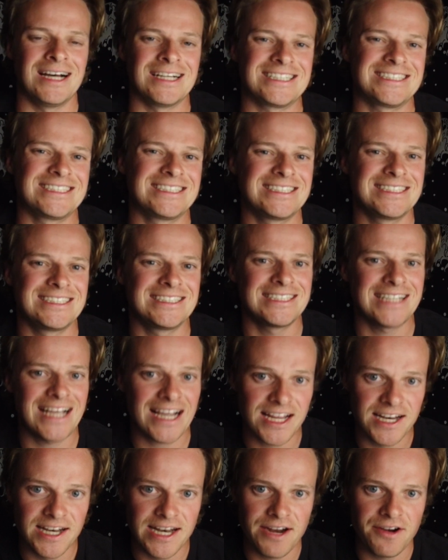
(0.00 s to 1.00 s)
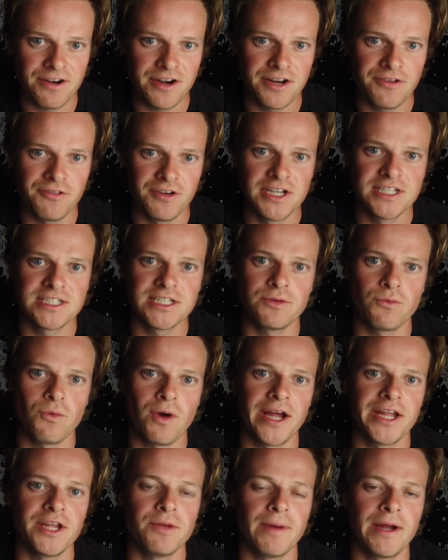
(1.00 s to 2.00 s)
A secondary reason
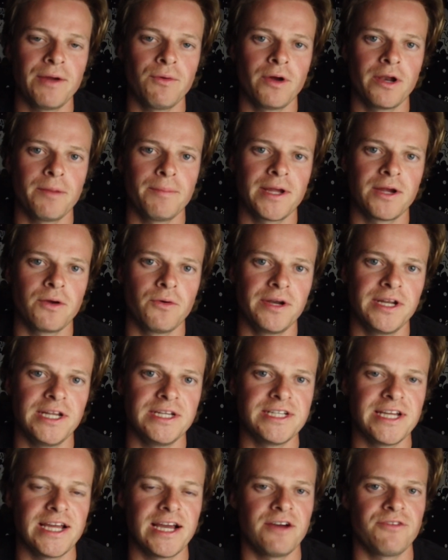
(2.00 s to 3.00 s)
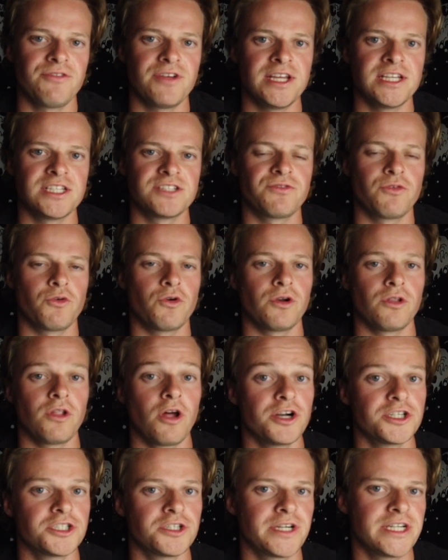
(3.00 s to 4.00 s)
why you might want a Bitcoin ETF is for
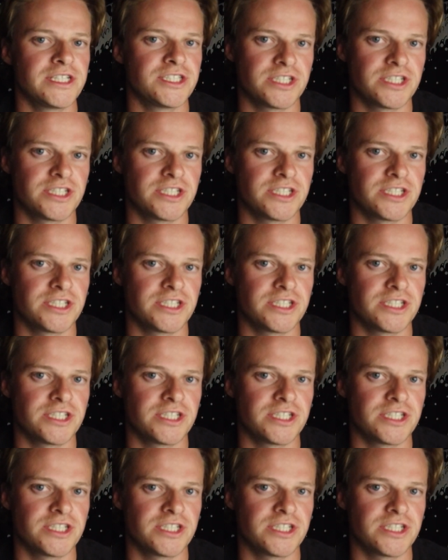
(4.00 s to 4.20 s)
larger